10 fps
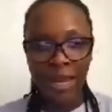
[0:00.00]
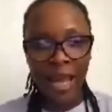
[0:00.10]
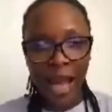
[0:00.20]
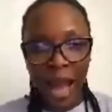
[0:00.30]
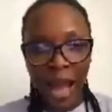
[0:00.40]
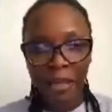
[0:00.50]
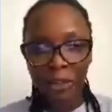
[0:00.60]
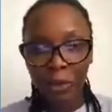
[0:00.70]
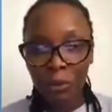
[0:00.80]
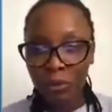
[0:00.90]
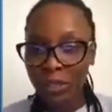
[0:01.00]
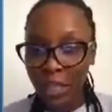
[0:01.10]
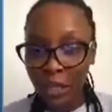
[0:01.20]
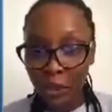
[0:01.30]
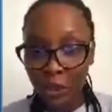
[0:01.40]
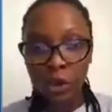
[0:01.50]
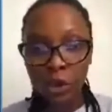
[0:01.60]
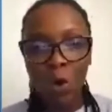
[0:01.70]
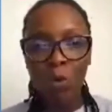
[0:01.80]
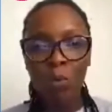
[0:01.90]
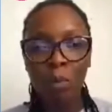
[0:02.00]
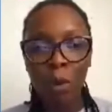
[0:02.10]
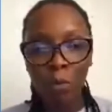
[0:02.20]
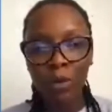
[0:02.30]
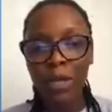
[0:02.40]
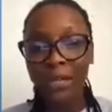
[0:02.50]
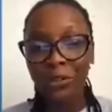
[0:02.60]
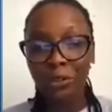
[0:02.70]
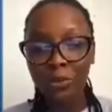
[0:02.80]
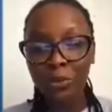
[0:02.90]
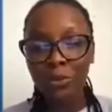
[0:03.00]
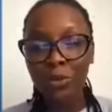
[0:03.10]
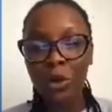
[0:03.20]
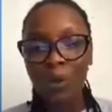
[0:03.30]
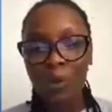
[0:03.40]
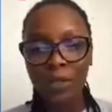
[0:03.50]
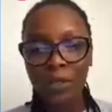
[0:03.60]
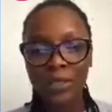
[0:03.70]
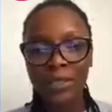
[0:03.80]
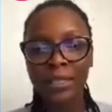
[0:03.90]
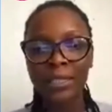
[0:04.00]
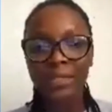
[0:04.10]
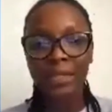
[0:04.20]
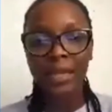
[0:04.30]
I don't know. But what I do know is this.